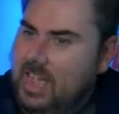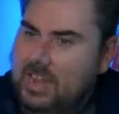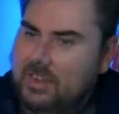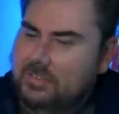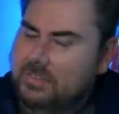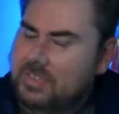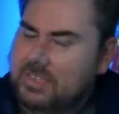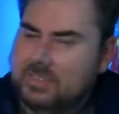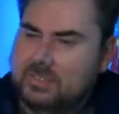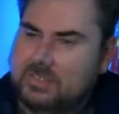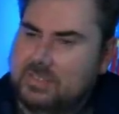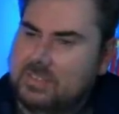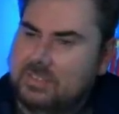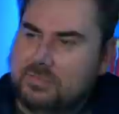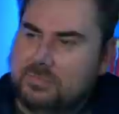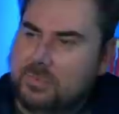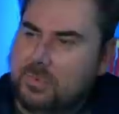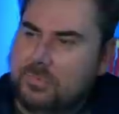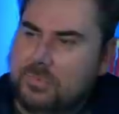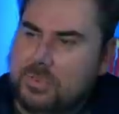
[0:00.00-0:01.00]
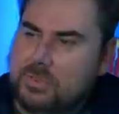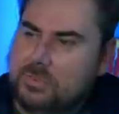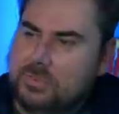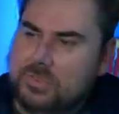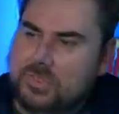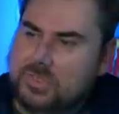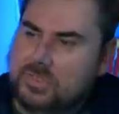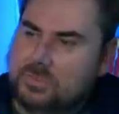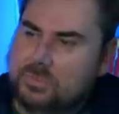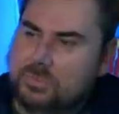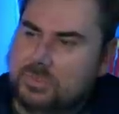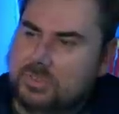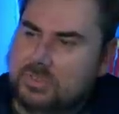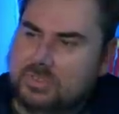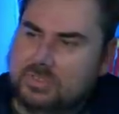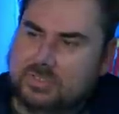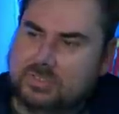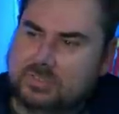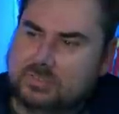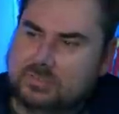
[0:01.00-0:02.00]
I don't think reviews
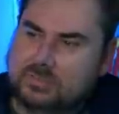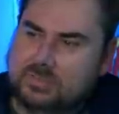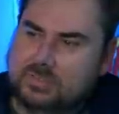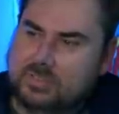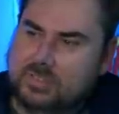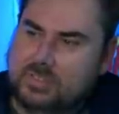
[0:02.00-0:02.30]
will